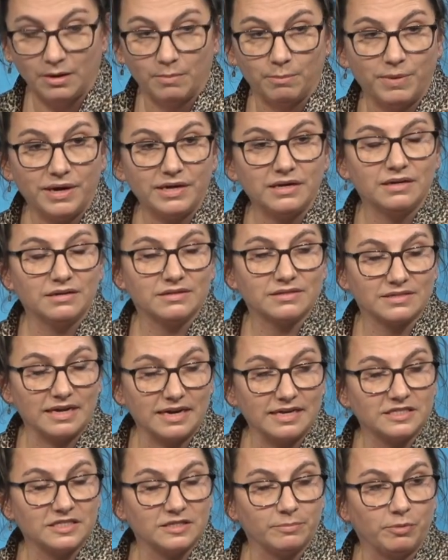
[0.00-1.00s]
But
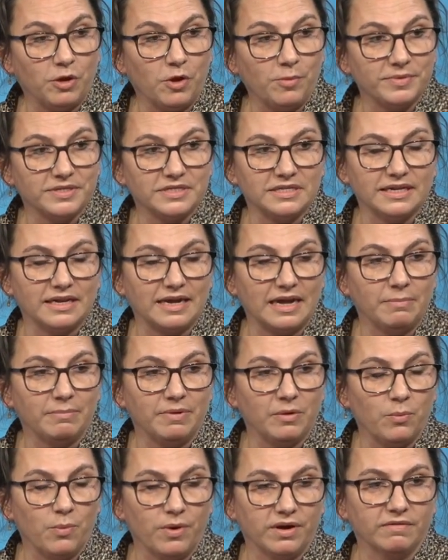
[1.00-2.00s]
science diplomacy can
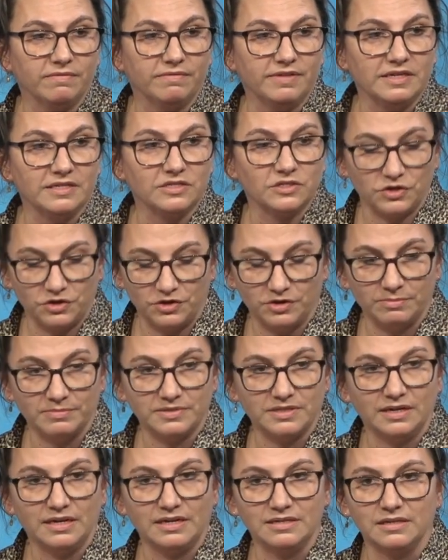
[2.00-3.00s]
be one of these
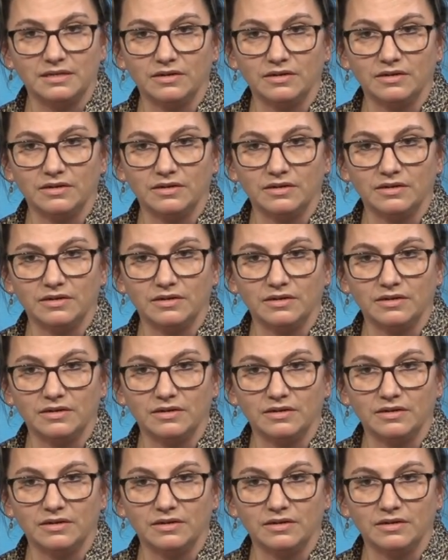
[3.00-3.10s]
terms that